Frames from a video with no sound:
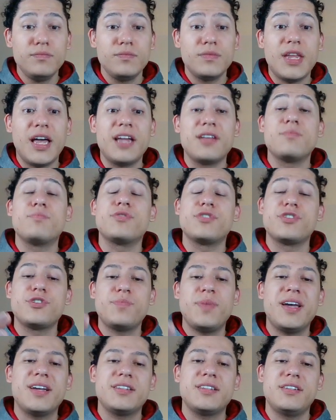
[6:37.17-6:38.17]
And
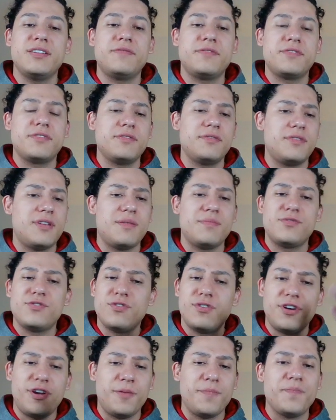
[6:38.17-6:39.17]
perspectives. Good. I'm
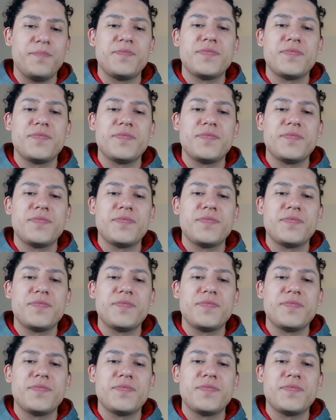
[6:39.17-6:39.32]
sorry.